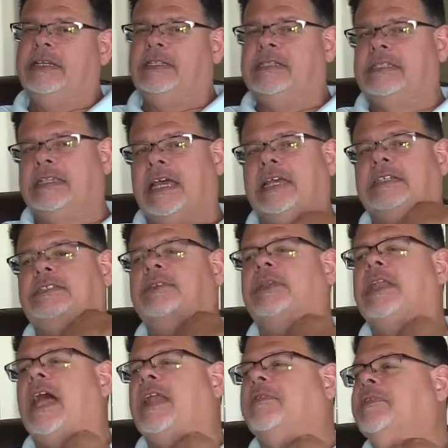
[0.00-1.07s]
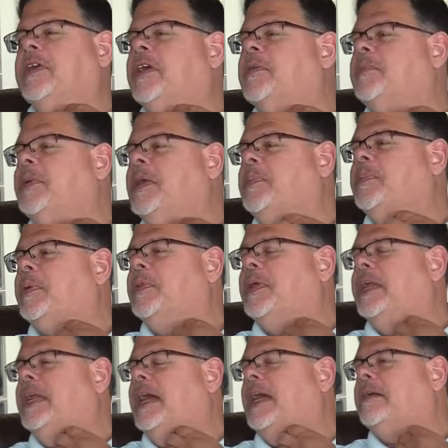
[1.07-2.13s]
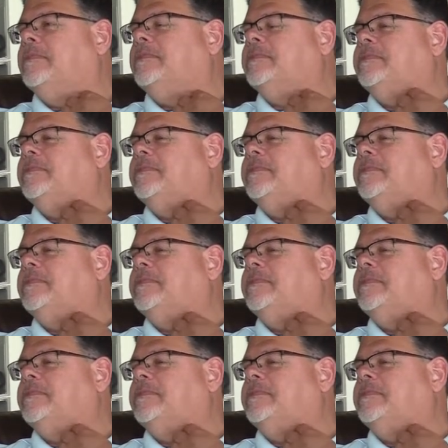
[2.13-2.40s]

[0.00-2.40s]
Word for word: say to a lot of young people that I